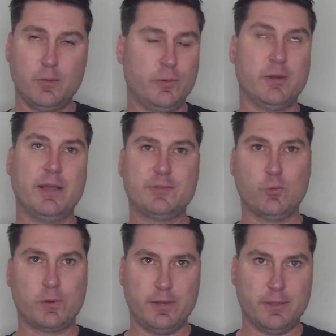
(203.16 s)
We don't have to
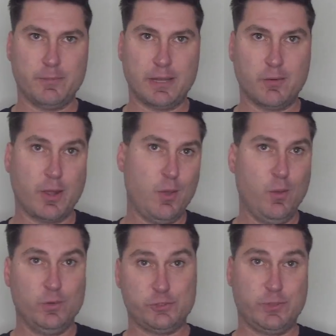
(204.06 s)
worry about
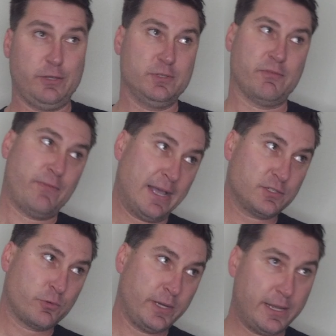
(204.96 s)
should we use a
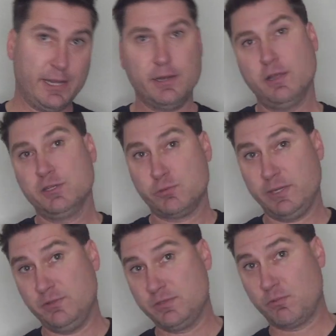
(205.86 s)
fast create, should we
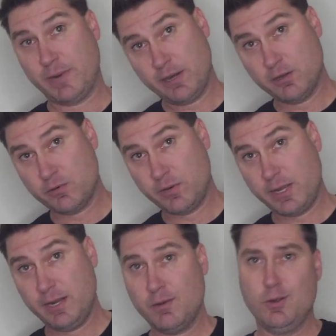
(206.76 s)
use a record
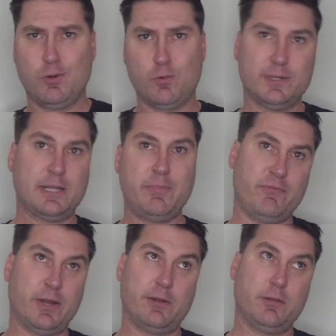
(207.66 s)
create, or what type
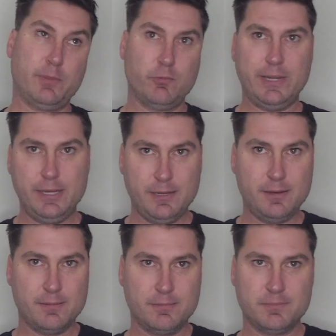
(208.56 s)
of variable we
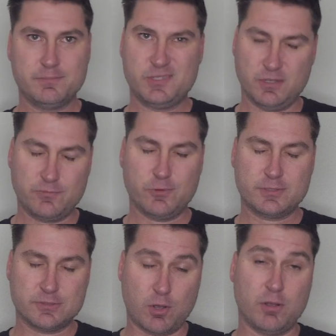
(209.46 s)
need.
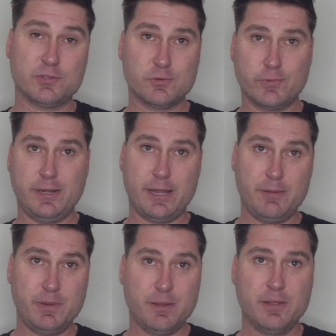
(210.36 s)
Salesforce has also
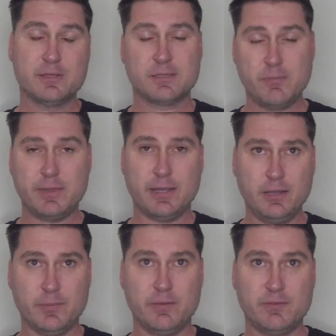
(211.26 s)
renamed some of the
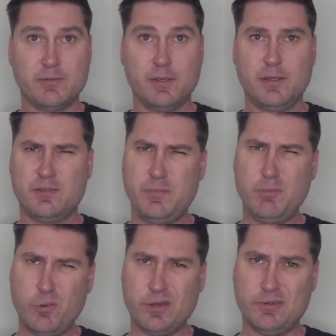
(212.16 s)
elements to be
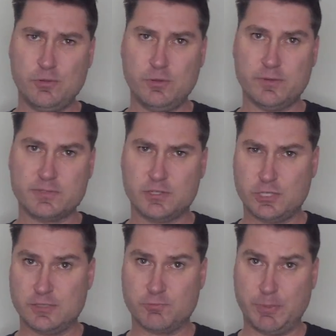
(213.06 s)
more intuitive, such
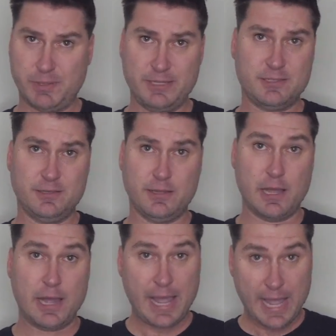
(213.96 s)
as replacing
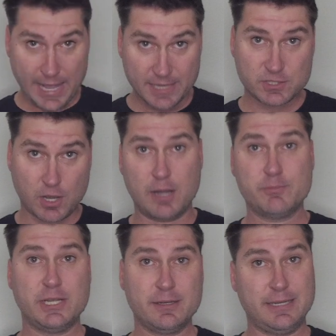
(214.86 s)
the S
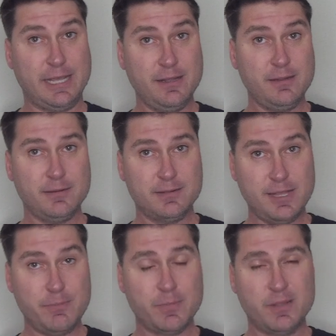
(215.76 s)
object data
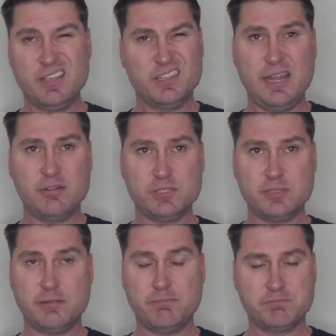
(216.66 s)
type. It's now
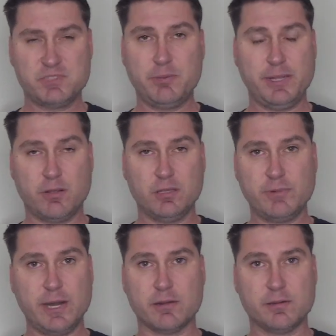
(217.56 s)
just simply called a
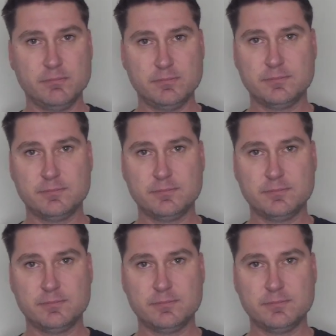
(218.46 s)
record.